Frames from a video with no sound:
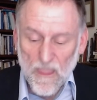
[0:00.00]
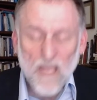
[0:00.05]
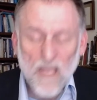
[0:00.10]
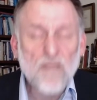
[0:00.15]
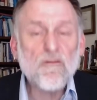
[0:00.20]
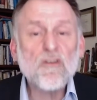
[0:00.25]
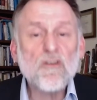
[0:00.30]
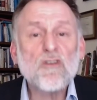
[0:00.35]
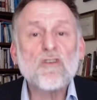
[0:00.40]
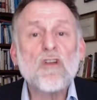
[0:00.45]

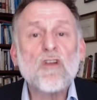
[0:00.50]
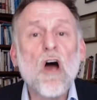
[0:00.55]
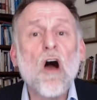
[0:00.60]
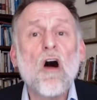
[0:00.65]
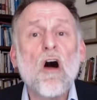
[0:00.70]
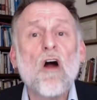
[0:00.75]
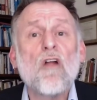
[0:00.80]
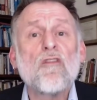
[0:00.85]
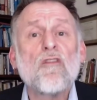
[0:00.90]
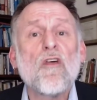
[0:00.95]
Even
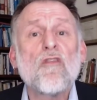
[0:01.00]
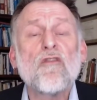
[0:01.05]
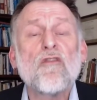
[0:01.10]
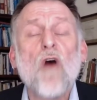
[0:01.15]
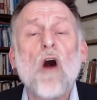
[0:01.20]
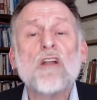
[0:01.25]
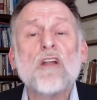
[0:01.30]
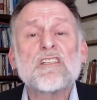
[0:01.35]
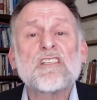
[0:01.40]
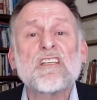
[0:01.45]
uh, uh, the
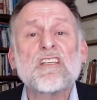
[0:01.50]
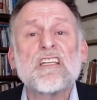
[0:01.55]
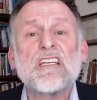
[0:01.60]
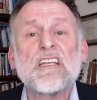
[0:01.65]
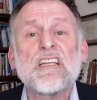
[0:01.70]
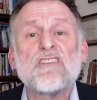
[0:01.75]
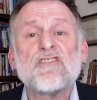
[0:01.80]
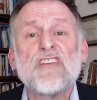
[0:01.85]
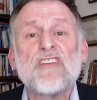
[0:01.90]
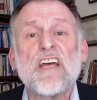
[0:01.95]
thoughts
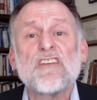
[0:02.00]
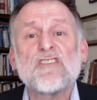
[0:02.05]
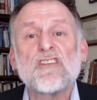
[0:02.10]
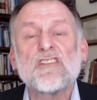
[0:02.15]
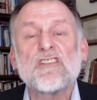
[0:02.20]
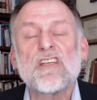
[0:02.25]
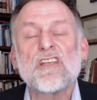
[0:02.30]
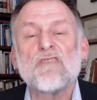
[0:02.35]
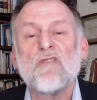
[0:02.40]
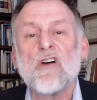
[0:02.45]
and
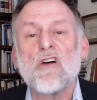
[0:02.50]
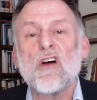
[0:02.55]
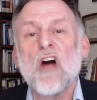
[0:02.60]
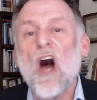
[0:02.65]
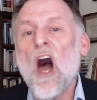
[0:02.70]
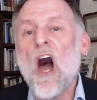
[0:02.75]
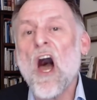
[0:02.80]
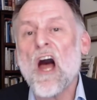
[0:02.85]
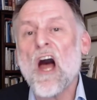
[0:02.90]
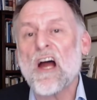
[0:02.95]
intentions of our
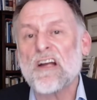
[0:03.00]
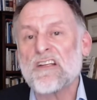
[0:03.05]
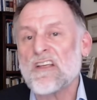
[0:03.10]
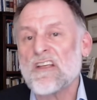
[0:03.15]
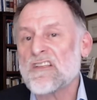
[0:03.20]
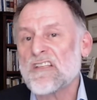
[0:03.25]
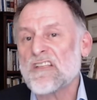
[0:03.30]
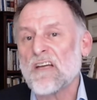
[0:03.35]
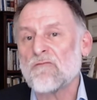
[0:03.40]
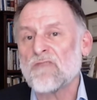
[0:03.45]
heart
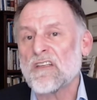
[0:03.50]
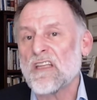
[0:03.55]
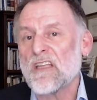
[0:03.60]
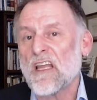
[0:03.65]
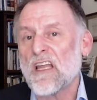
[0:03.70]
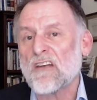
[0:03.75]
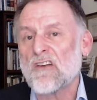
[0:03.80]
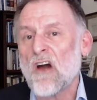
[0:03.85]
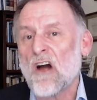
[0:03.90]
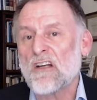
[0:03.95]
is something
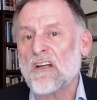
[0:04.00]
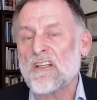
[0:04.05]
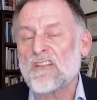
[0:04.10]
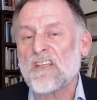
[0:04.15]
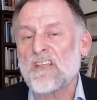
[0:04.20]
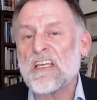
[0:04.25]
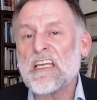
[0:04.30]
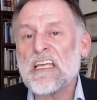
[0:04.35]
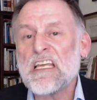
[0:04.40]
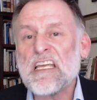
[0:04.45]
that God
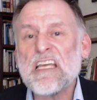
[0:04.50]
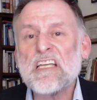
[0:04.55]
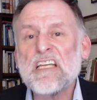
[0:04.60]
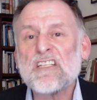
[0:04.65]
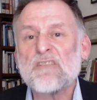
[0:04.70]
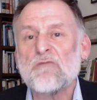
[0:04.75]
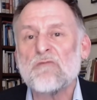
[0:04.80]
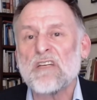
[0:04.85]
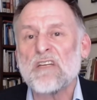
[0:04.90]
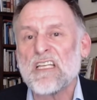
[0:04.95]
is
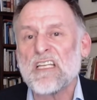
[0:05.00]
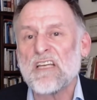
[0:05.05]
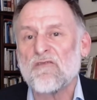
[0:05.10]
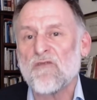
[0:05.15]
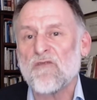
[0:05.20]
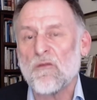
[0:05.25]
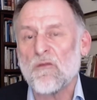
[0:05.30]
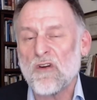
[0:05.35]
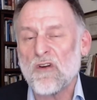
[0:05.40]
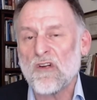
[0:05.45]
intimately
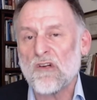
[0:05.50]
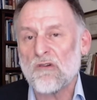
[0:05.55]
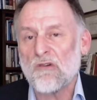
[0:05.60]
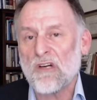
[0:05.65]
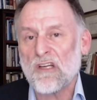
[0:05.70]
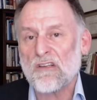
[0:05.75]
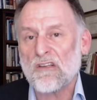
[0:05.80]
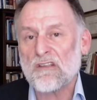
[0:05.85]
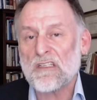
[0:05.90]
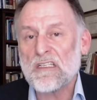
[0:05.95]
familiar
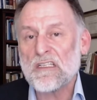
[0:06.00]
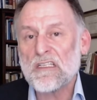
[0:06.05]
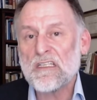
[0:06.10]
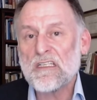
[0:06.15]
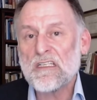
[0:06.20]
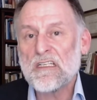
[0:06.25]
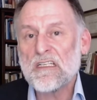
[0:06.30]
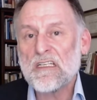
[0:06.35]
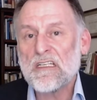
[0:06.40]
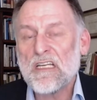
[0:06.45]
with.
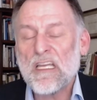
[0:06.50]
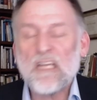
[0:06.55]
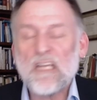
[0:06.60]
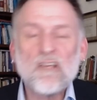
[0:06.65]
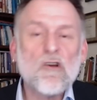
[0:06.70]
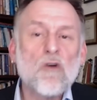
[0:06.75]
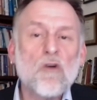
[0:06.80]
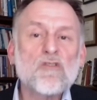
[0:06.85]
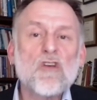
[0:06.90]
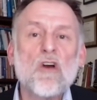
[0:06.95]

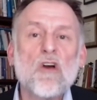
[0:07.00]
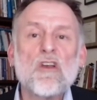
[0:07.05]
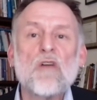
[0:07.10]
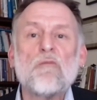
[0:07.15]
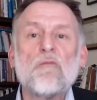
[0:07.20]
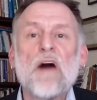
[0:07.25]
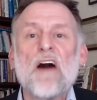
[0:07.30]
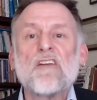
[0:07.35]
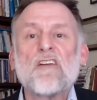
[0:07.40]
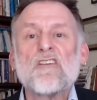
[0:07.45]
He knows all
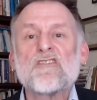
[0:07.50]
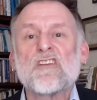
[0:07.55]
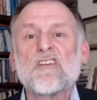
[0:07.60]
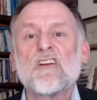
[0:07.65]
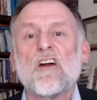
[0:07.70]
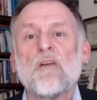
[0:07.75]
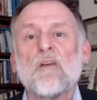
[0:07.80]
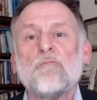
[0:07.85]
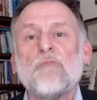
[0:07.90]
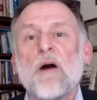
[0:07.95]
about us
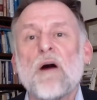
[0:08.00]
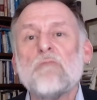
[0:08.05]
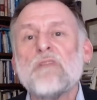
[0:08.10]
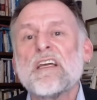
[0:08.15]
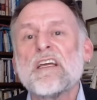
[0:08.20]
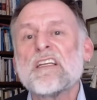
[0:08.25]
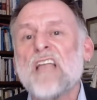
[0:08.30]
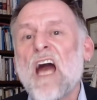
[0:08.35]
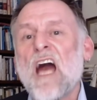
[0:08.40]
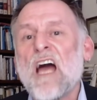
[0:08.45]
in our
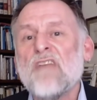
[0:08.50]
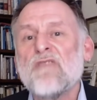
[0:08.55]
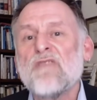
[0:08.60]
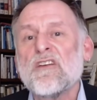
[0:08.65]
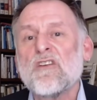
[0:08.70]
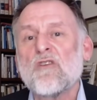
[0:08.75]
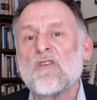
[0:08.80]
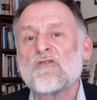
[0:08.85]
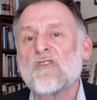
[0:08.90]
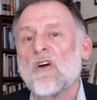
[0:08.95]
public life,
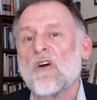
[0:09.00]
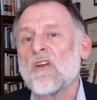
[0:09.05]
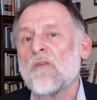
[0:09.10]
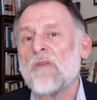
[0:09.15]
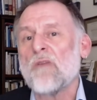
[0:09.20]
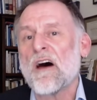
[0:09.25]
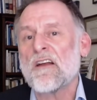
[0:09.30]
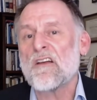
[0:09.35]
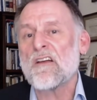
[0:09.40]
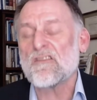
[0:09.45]
He knows all
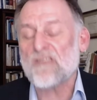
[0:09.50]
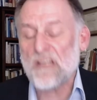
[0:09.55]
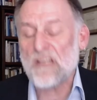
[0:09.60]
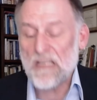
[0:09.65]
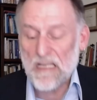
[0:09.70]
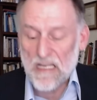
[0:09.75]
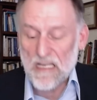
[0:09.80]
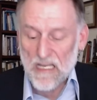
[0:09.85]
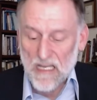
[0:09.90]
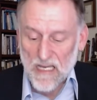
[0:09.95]
about us
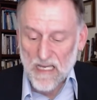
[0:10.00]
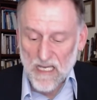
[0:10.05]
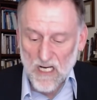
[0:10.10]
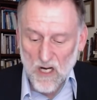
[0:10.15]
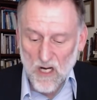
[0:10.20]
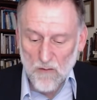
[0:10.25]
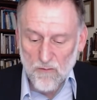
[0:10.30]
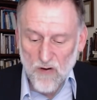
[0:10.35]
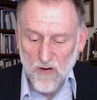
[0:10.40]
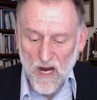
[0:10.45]

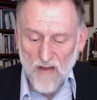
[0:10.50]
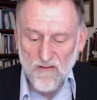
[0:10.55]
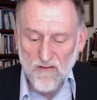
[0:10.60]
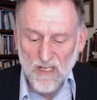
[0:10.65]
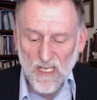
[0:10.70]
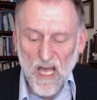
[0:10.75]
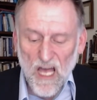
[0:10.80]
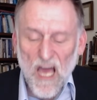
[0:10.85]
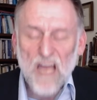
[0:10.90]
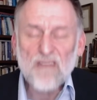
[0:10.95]
in our
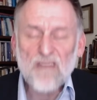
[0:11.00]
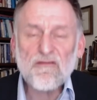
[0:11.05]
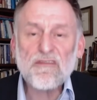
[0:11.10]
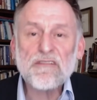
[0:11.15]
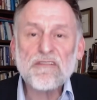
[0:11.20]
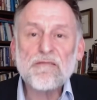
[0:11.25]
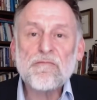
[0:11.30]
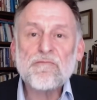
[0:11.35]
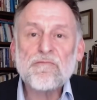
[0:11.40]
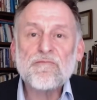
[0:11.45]
private life.